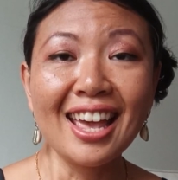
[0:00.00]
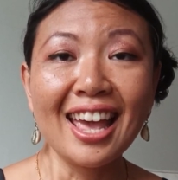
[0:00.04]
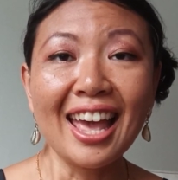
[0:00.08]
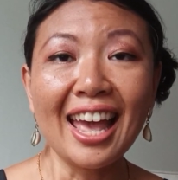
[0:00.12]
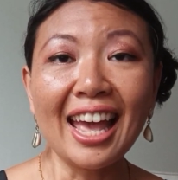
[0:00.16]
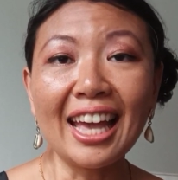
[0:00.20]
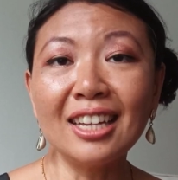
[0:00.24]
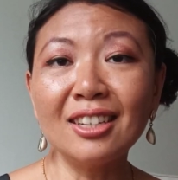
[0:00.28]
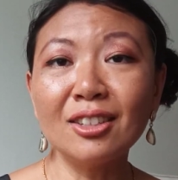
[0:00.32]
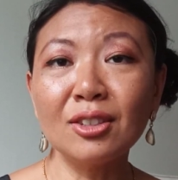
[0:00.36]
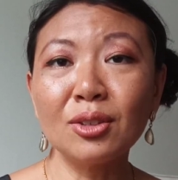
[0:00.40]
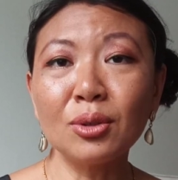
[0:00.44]

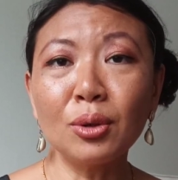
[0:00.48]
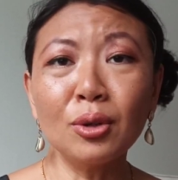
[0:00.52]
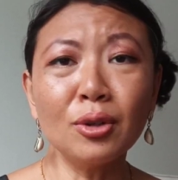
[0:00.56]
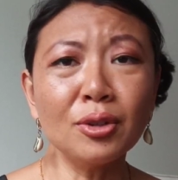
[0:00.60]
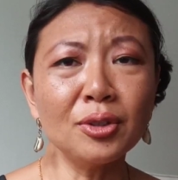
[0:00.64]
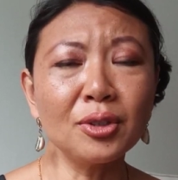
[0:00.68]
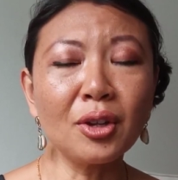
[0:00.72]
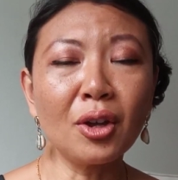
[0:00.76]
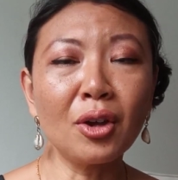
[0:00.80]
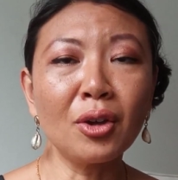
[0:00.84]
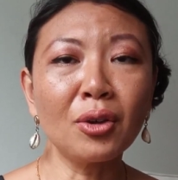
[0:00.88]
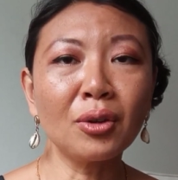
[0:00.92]
and
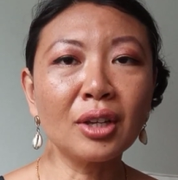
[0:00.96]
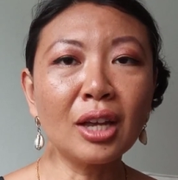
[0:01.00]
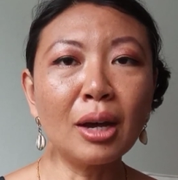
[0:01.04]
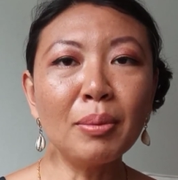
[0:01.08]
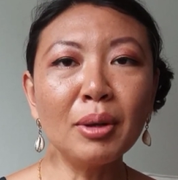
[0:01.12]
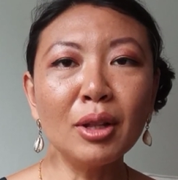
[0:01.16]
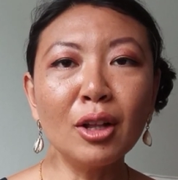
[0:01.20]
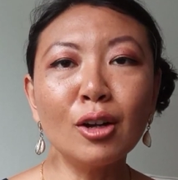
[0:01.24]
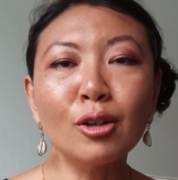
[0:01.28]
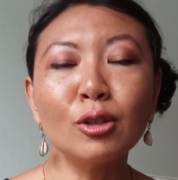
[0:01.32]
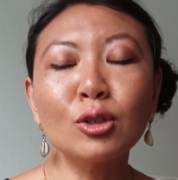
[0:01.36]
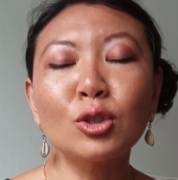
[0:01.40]
also come
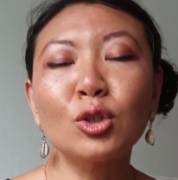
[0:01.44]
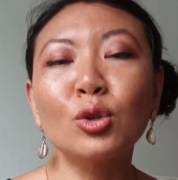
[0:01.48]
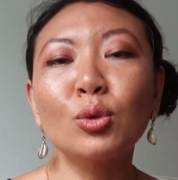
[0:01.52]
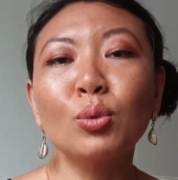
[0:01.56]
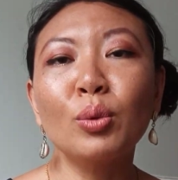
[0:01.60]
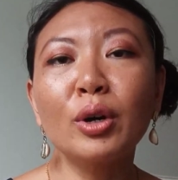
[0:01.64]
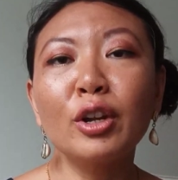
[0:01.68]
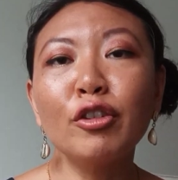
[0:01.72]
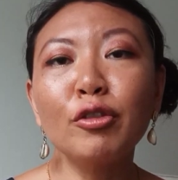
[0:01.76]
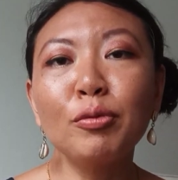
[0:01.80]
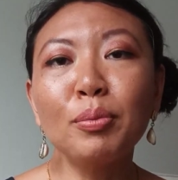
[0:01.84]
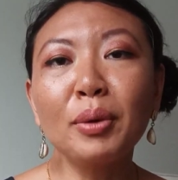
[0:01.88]
along to
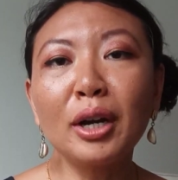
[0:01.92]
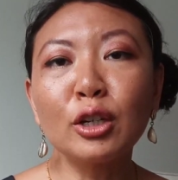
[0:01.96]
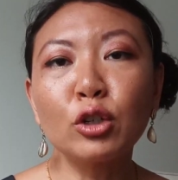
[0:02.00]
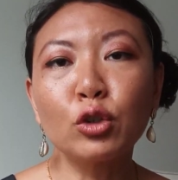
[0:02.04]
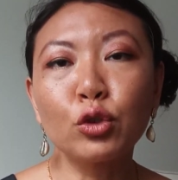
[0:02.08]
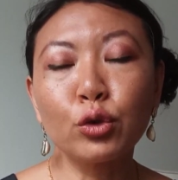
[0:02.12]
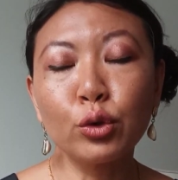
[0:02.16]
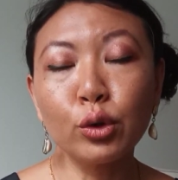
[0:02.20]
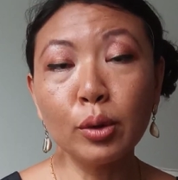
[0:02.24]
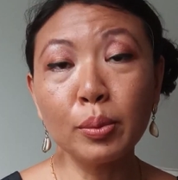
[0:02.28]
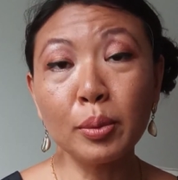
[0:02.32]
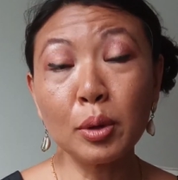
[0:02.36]
one of my
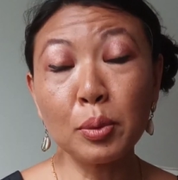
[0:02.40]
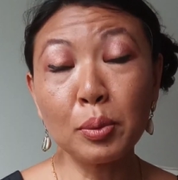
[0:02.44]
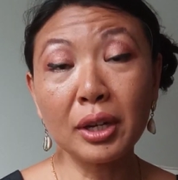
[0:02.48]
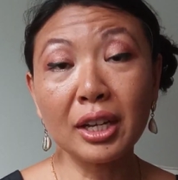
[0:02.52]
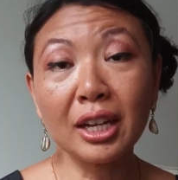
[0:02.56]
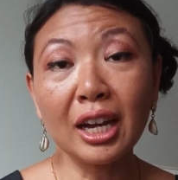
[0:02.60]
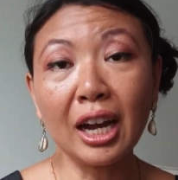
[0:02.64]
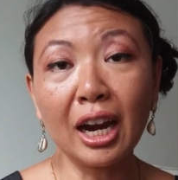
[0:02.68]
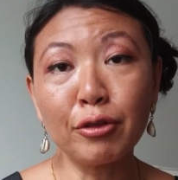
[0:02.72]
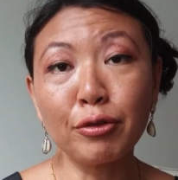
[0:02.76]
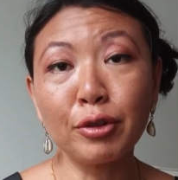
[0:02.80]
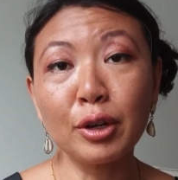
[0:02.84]
trauma
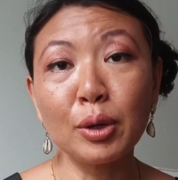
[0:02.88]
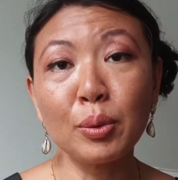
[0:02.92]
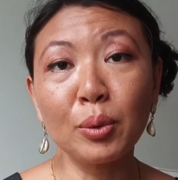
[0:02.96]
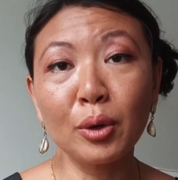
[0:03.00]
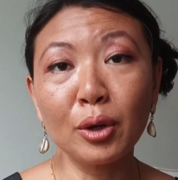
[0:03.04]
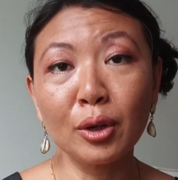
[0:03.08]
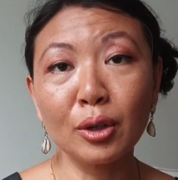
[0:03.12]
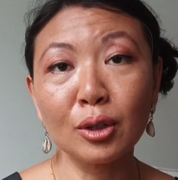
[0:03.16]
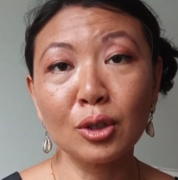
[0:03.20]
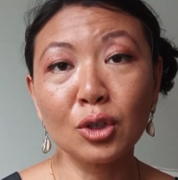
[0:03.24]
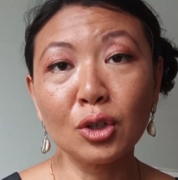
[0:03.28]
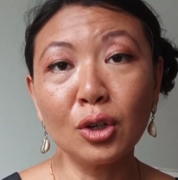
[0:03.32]
recovery
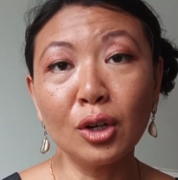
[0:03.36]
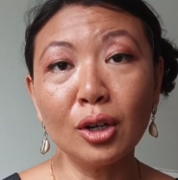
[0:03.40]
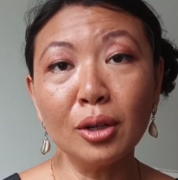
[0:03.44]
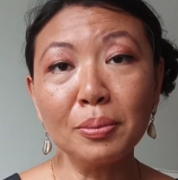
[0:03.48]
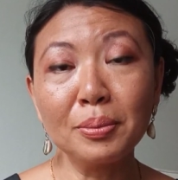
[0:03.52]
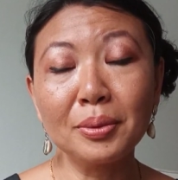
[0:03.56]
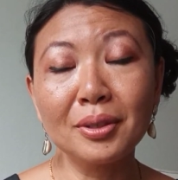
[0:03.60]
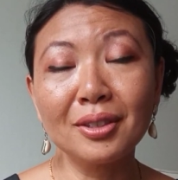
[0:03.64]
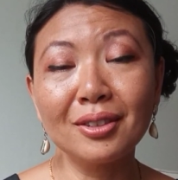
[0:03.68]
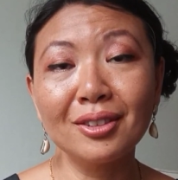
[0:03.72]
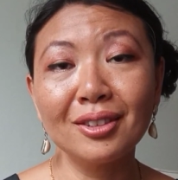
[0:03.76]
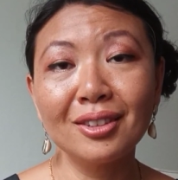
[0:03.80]

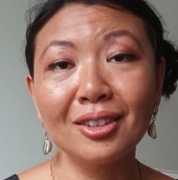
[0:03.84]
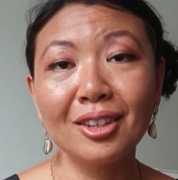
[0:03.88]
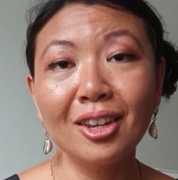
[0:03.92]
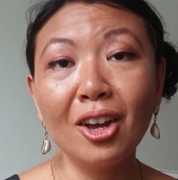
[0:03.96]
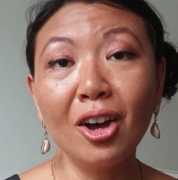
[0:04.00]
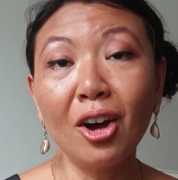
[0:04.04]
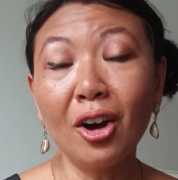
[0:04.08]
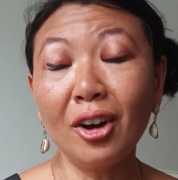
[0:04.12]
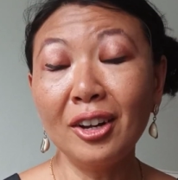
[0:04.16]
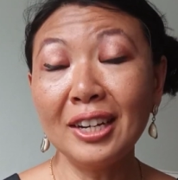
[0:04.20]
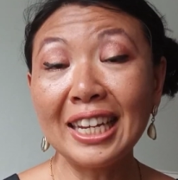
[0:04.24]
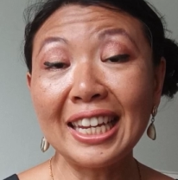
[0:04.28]
workshops
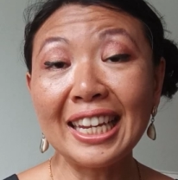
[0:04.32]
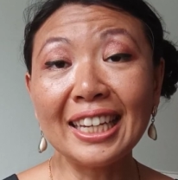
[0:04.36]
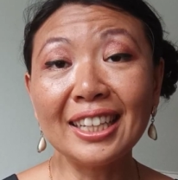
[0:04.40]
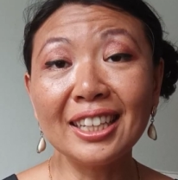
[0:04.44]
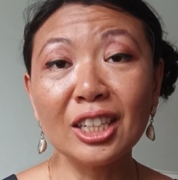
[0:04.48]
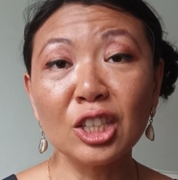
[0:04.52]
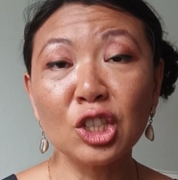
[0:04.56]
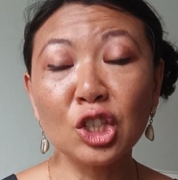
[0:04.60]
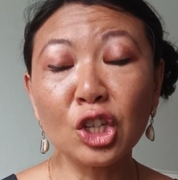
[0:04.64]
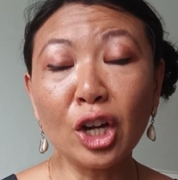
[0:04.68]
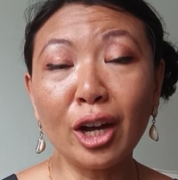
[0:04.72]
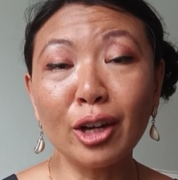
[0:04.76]
on
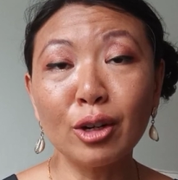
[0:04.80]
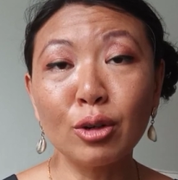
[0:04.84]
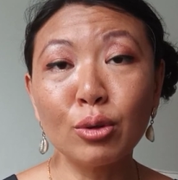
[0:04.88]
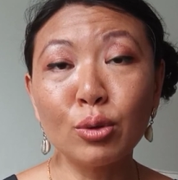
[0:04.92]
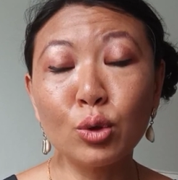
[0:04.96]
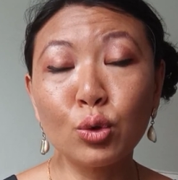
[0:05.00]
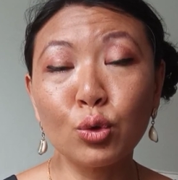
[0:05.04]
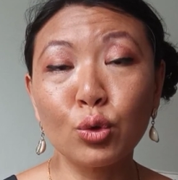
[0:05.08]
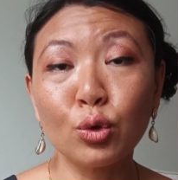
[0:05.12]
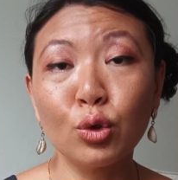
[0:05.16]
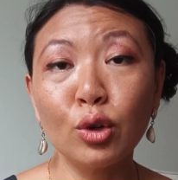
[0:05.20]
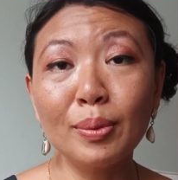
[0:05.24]
healing childhood
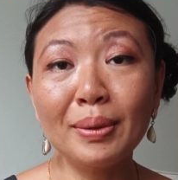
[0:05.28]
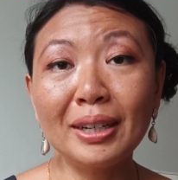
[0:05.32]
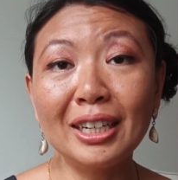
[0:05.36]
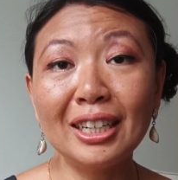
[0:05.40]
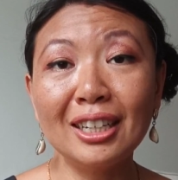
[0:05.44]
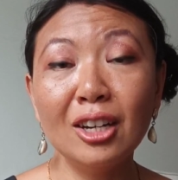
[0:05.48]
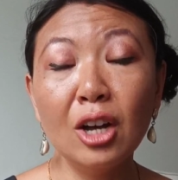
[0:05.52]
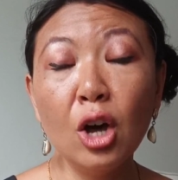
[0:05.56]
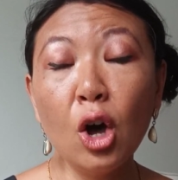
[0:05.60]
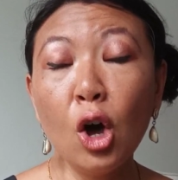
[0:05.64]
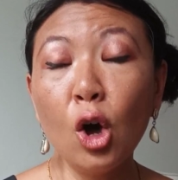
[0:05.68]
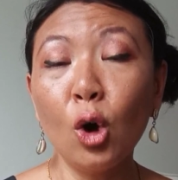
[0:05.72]
trauma
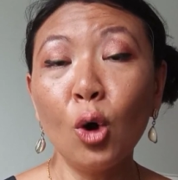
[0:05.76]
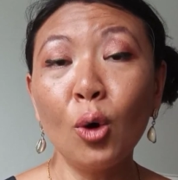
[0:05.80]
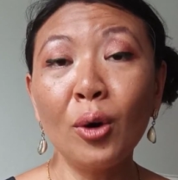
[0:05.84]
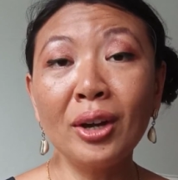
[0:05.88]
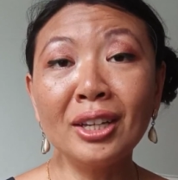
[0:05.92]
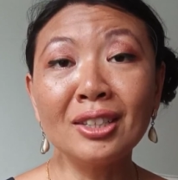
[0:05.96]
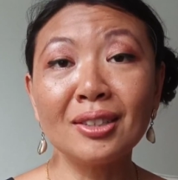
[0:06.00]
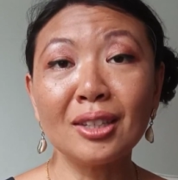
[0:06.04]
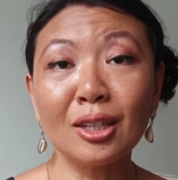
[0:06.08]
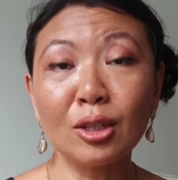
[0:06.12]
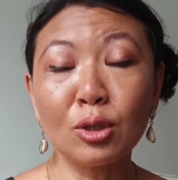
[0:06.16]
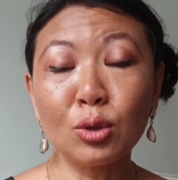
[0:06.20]
or
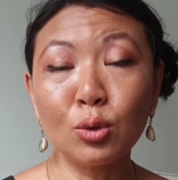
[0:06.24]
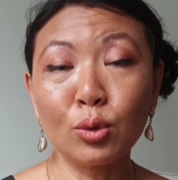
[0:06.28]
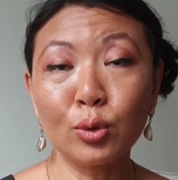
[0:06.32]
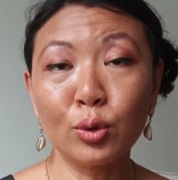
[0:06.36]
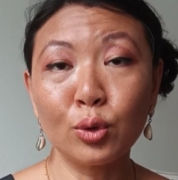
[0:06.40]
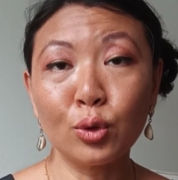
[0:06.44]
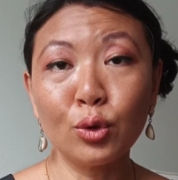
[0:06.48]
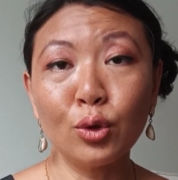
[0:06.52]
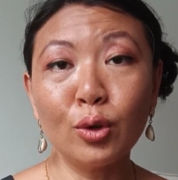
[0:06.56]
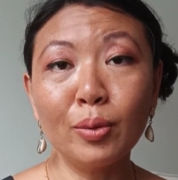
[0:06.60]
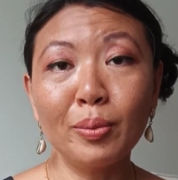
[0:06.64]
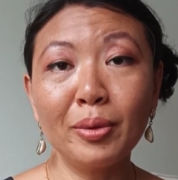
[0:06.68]
ancestral
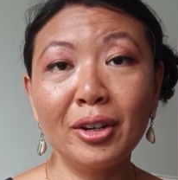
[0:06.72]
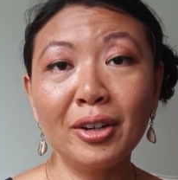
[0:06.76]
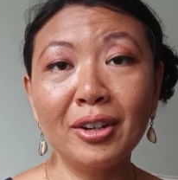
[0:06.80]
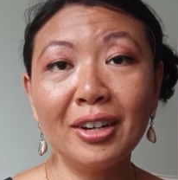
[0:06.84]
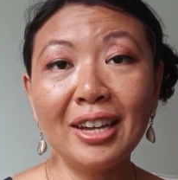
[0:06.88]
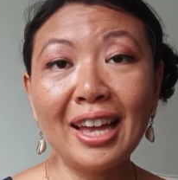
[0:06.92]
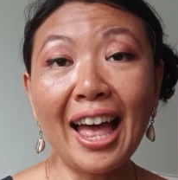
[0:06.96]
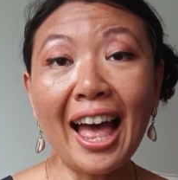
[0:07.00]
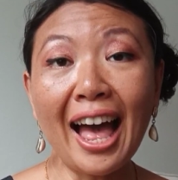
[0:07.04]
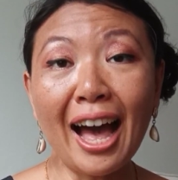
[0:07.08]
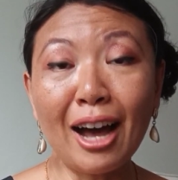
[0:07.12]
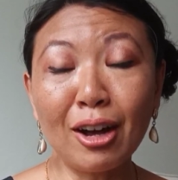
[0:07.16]
trauma
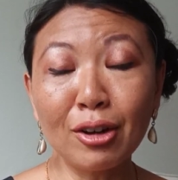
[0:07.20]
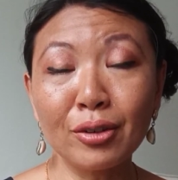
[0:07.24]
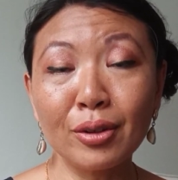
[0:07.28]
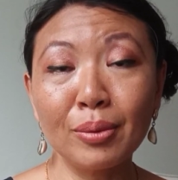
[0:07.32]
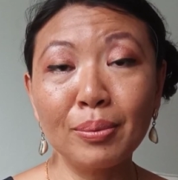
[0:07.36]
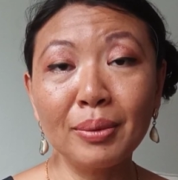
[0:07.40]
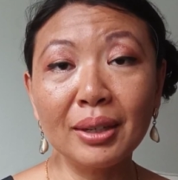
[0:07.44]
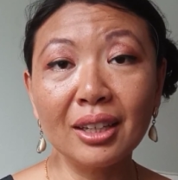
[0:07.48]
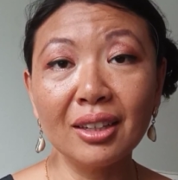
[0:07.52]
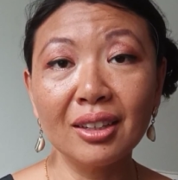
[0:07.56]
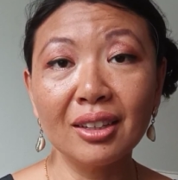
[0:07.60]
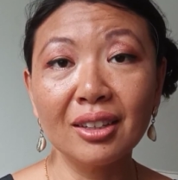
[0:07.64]

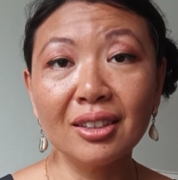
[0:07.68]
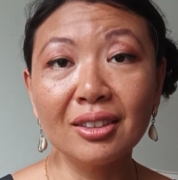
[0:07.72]
alchemy.